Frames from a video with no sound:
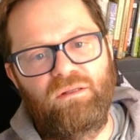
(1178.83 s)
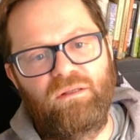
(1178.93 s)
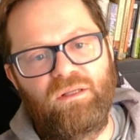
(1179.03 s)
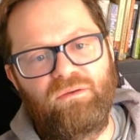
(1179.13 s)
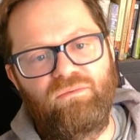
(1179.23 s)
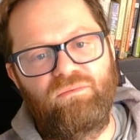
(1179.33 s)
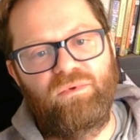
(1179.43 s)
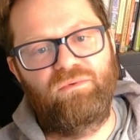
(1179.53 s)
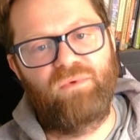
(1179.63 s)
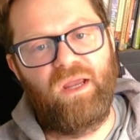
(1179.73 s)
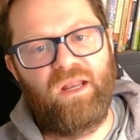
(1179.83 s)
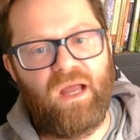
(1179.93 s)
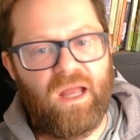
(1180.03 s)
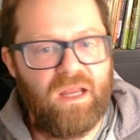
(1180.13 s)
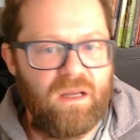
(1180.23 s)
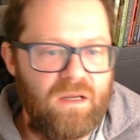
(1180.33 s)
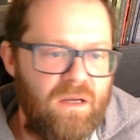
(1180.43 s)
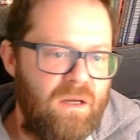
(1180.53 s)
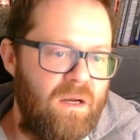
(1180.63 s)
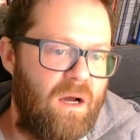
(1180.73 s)
Like with radii?
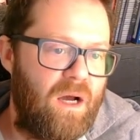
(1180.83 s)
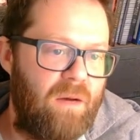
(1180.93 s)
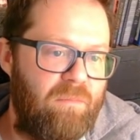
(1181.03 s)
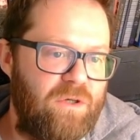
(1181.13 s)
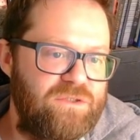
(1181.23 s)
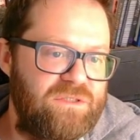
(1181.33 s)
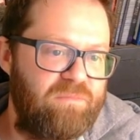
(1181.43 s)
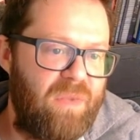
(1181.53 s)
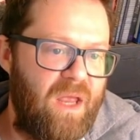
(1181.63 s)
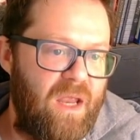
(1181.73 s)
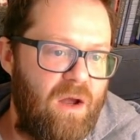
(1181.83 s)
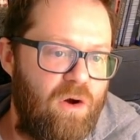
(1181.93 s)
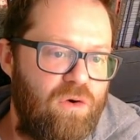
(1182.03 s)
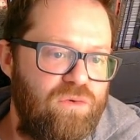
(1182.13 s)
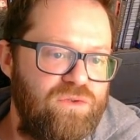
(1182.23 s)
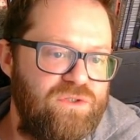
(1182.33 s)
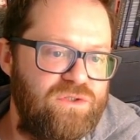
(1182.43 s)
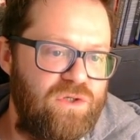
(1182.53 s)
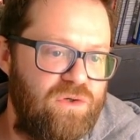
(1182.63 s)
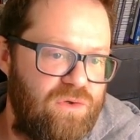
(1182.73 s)
Must pay. Owes
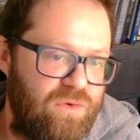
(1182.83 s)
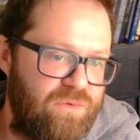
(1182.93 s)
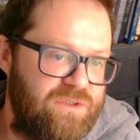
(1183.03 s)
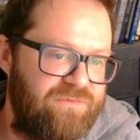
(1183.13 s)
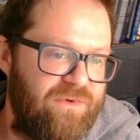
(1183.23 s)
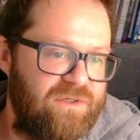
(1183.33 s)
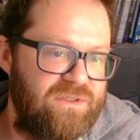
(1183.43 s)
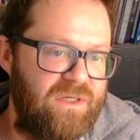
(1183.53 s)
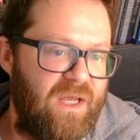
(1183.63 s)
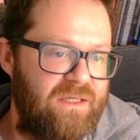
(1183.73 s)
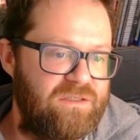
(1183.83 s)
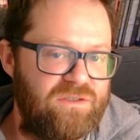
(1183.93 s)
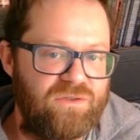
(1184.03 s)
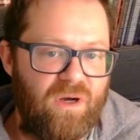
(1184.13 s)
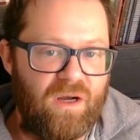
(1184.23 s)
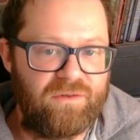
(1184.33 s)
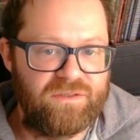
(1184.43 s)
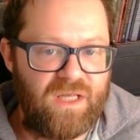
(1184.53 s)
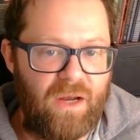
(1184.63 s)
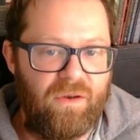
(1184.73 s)
to, which feels connected to our other
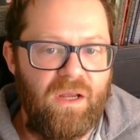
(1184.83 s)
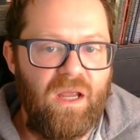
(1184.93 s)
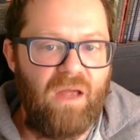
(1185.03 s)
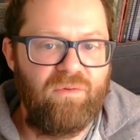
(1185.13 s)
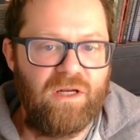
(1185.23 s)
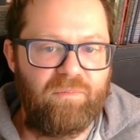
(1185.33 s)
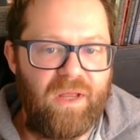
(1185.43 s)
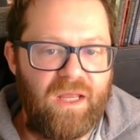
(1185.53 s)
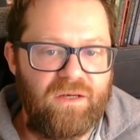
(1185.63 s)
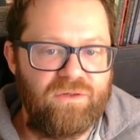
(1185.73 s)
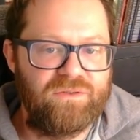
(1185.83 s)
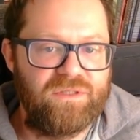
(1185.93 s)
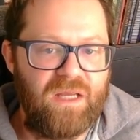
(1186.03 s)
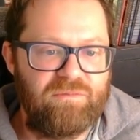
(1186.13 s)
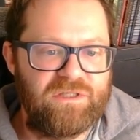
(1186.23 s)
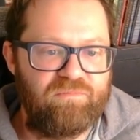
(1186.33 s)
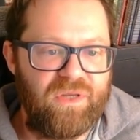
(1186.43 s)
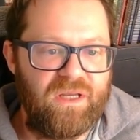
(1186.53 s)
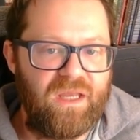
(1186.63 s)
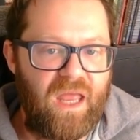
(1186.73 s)
down. Heavy metal band whose name is a
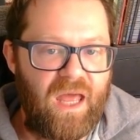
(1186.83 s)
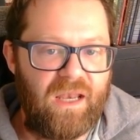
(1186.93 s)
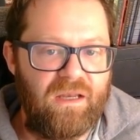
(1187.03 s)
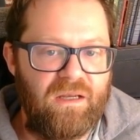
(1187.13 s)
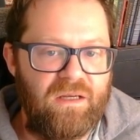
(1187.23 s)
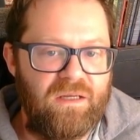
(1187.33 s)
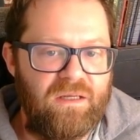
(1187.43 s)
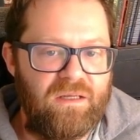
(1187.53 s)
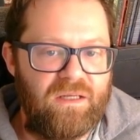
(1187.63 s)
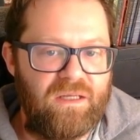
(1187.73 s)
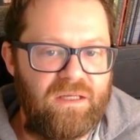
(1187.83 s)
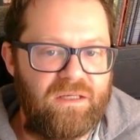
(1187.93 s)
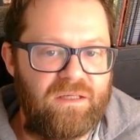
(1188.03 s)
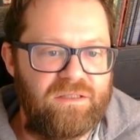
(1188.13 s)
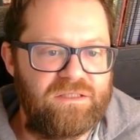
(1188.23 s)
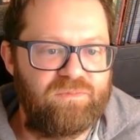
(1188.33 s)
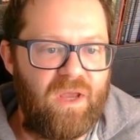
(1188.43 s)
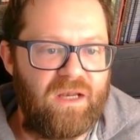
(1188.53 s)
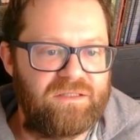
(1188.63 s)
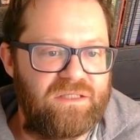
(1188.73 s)
big cat in
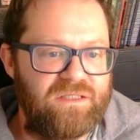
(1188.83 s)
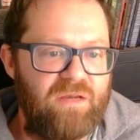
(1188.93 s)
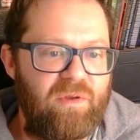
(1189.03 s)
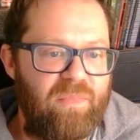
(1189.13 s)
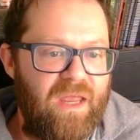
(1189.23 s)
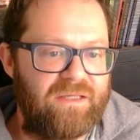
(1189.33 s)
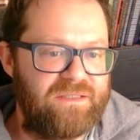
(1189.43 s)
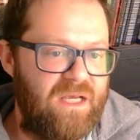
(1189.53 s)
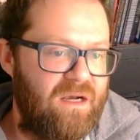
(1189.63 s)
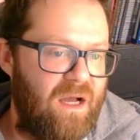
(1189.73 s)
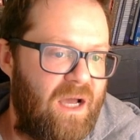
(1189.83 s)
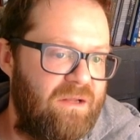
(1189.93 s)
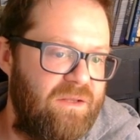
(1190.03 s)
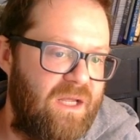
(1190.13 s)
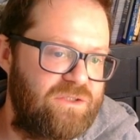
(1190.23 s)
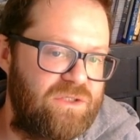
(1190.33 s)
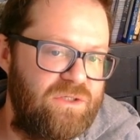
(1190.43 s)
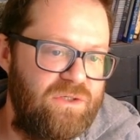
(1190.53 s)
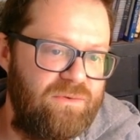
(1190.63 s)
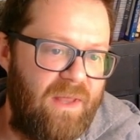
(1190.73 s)
Spanish. That's got to be Pantera. I don't think I actually
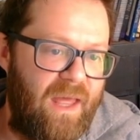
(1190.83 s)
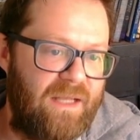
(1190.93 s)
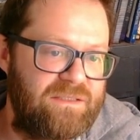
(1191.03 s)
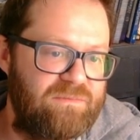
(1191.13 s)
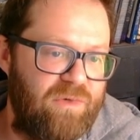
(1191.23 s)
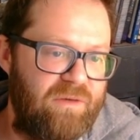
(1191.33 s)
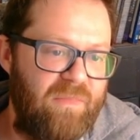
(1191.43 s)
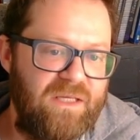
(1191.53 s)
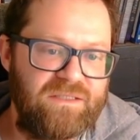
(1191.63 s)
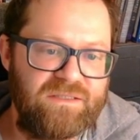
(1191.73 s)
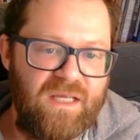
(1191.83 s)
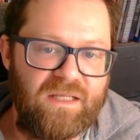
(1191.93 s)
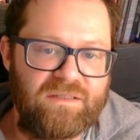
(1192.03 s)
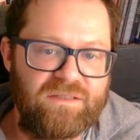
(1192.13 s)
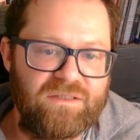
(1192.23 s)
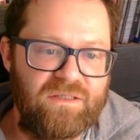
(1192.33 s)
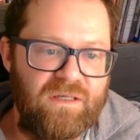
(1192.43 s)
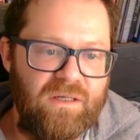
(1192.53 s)
knew that, but it makes sense.